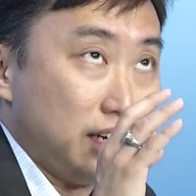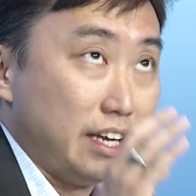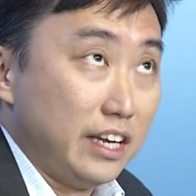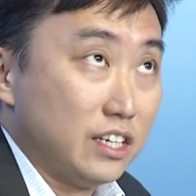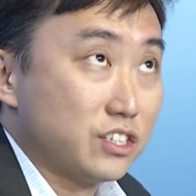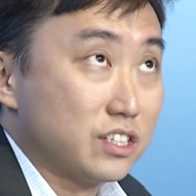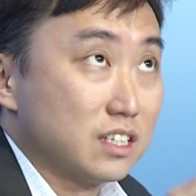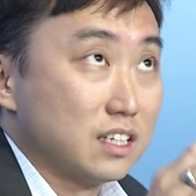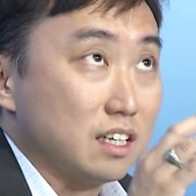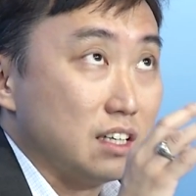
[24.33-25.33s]
is
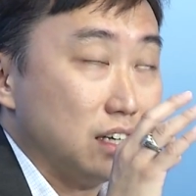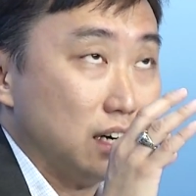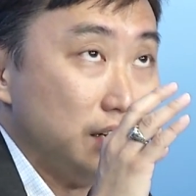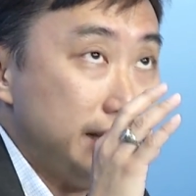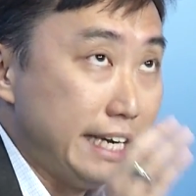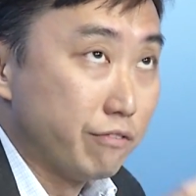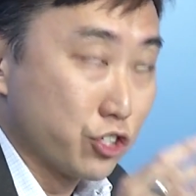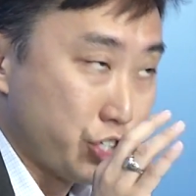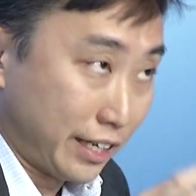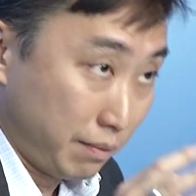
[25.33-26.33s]
the need for
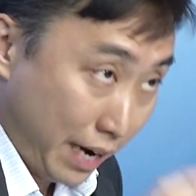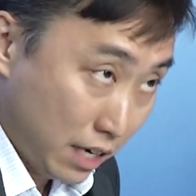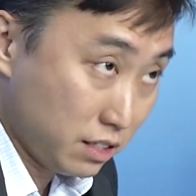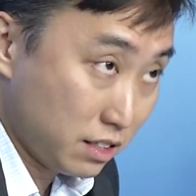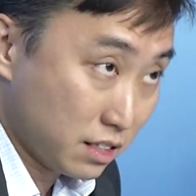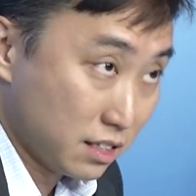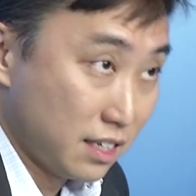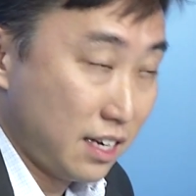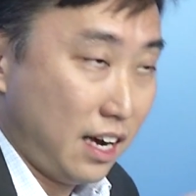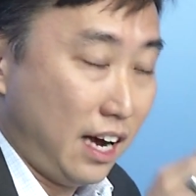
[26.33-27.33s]
check and balance
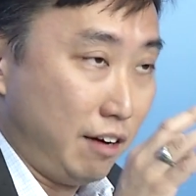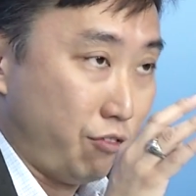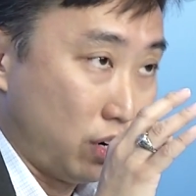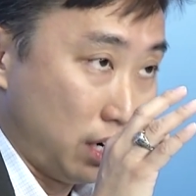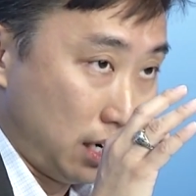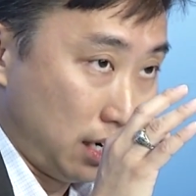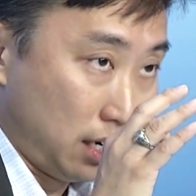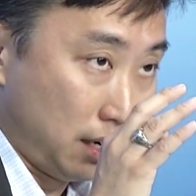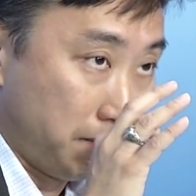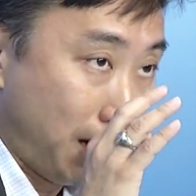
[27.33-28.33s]
and for
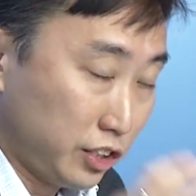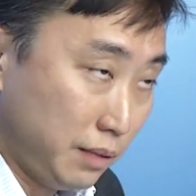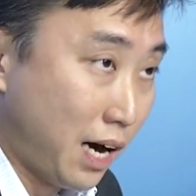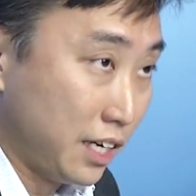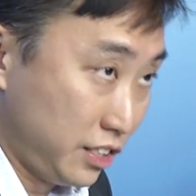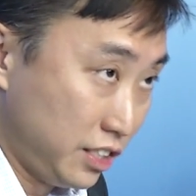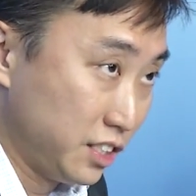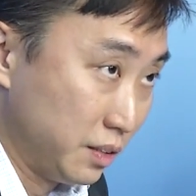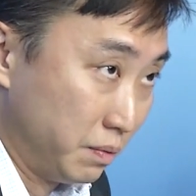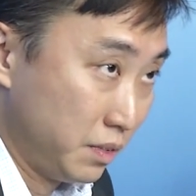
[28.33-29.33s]
a multi-party
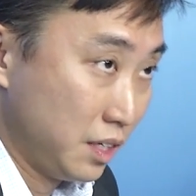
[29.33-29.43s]
system.